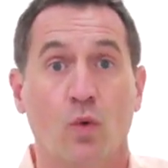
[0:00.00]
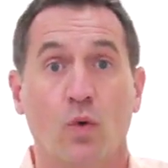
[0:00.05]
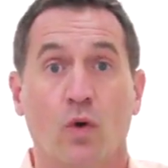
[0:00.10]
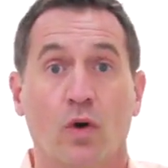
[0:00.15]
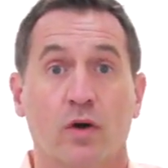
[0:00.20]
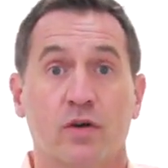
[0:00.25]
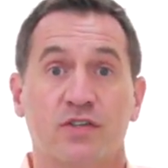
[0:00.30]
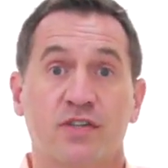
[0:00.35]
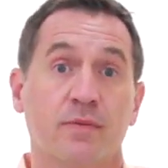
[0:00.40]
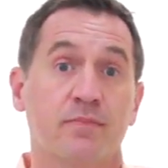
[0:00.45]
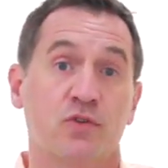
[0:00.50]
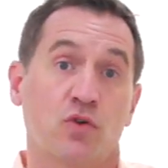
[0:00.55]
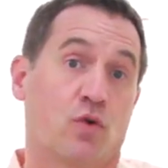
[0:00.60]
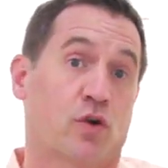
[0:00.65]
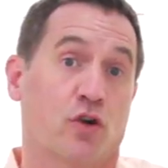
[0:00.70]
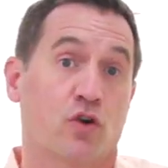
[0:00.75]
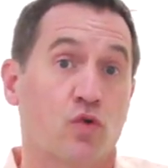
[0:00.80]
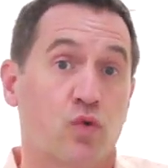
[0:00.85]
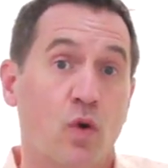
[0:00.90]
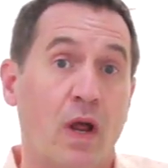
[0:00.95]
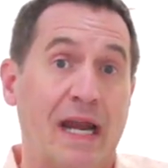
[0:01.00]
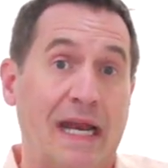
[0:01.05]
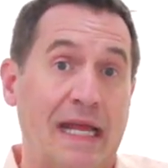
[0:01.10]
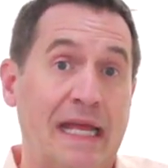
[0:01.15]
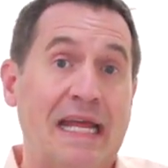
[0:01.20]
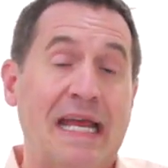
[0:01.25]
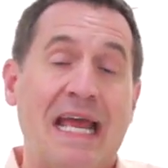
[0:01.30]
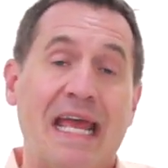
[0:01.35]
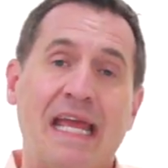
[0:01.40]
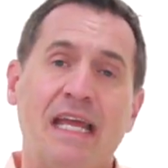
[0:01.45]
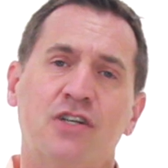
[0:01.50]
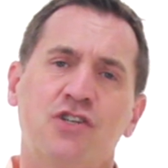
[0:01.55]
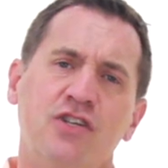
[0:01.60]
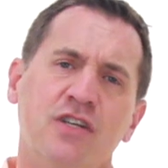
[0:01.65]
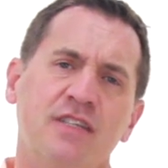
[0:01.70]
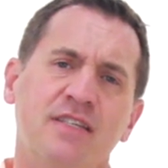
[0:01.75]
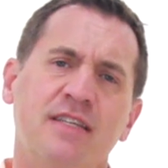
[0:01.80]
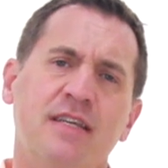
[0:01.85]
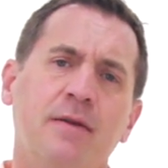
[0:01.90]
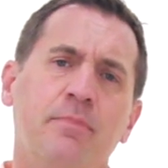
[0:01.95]
or some sort of credit. It's
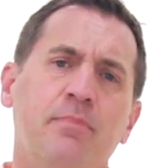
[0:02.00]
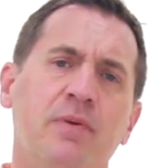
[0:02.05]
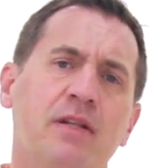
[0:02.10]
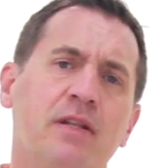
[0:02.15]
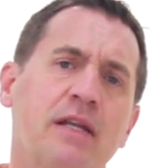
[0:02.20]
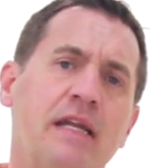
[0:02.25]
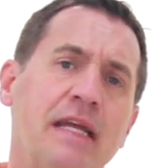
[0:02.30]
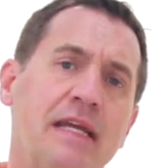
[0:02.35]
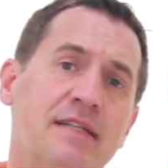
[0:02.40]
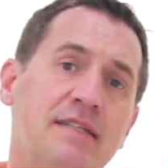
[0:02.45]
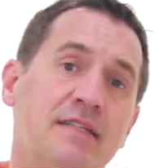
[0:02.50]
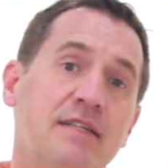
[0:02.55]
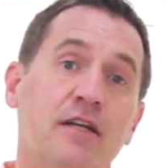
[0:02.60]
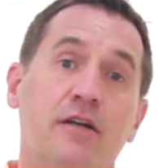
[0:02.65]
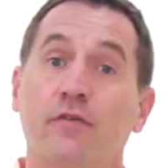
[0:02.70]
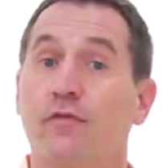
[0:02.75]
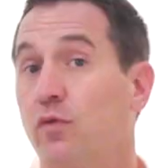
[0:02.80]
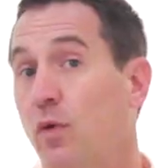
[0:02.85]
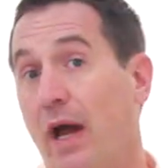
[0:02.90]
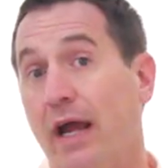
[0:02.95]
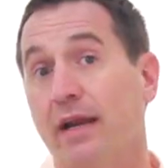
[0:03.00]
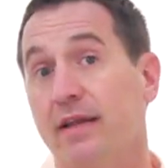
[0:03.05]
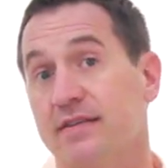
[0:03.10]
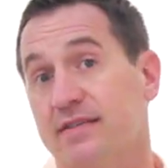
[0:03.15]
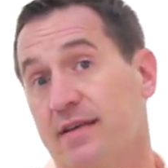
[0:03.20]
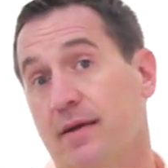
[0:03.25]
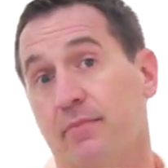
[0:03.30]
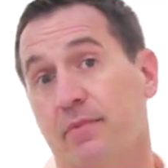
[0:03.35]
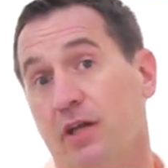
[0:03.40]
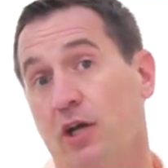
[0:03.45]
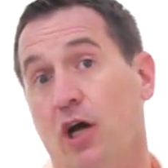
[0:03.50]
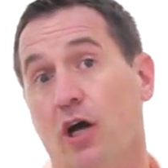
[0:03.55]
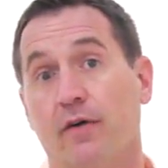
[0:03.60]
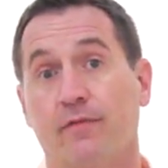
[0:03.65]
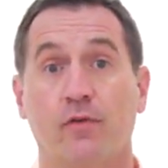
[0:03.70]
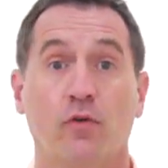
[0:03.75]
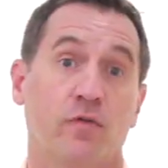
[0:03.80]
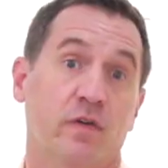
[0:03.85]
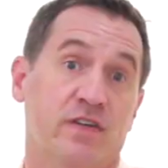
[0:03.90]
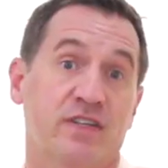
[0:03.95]
just the ability, instead of writing something
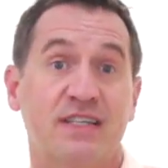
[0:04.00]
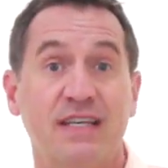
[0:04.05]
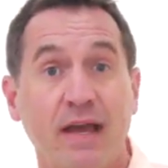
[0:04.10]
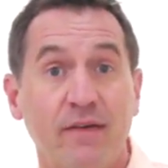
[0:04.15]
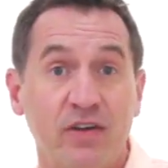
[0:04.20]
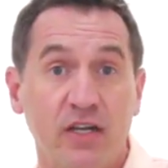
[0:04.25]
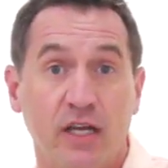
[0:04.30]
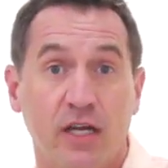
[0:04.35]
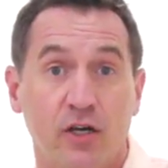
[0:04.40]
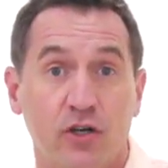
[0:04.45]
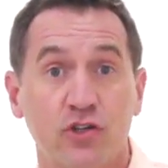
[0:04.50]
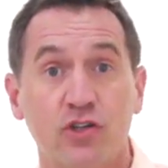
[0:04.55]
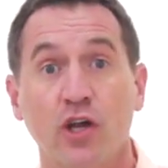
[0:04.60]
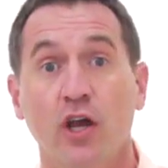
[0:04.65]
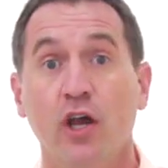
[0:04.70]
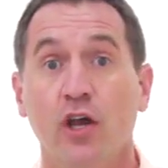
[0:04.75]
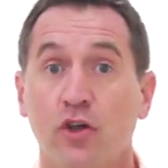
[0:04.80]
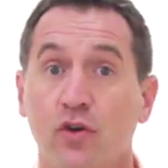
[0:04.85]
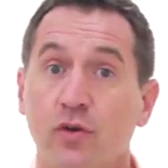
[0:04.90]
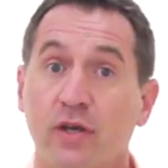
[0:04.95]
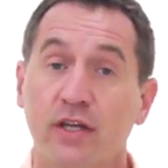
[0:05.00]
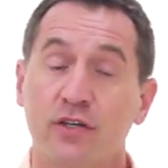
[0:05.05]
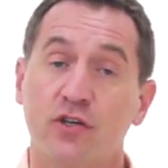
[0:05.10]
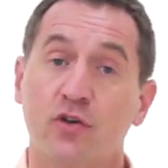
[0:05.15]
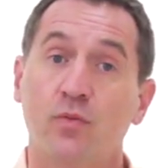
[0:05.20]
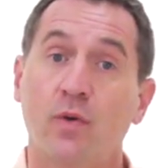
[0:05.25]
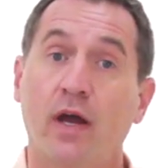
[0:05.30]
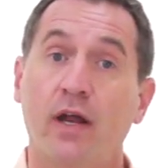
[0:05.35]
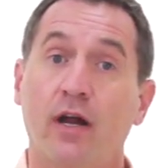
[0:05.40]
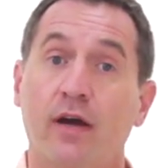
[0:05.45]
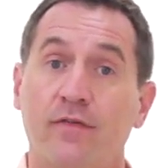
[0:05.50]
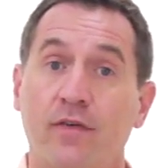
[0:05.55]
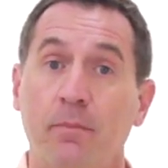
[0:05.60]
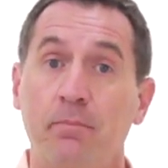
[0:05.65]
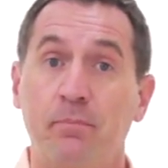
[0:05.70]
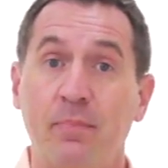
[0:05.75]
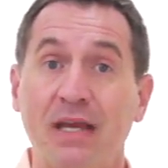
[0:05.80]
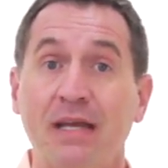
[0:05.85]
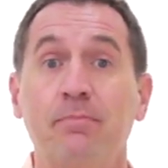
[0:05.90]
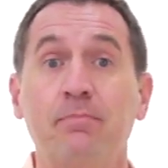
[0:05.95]
off over 7 years, you get to write off
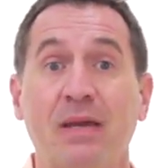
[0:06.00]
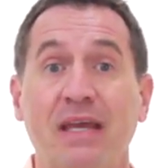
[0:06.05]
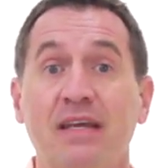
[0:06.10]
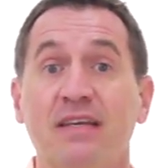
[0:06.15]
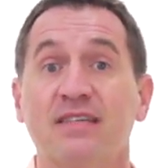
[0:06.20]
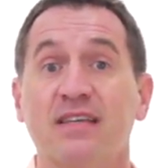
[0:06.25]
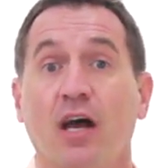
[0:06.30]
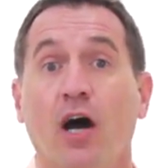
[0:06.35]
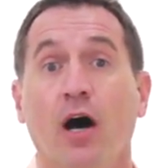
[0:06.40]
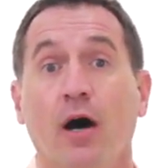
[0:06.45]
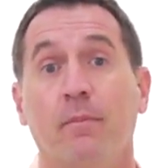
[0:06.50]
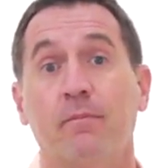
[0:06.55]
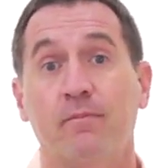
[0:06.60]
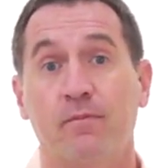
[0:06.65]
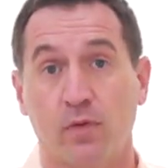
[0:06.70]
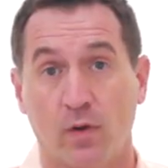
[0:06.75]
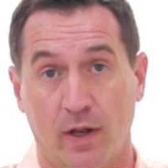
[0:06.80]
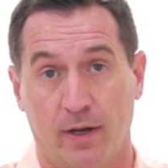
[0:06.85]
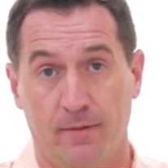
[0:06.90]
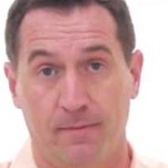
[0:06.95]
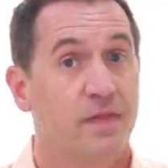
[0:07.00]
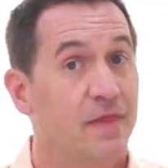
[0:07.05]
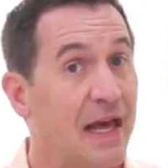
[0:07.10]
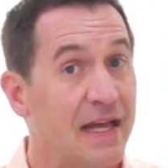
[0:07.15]
a big piece up front.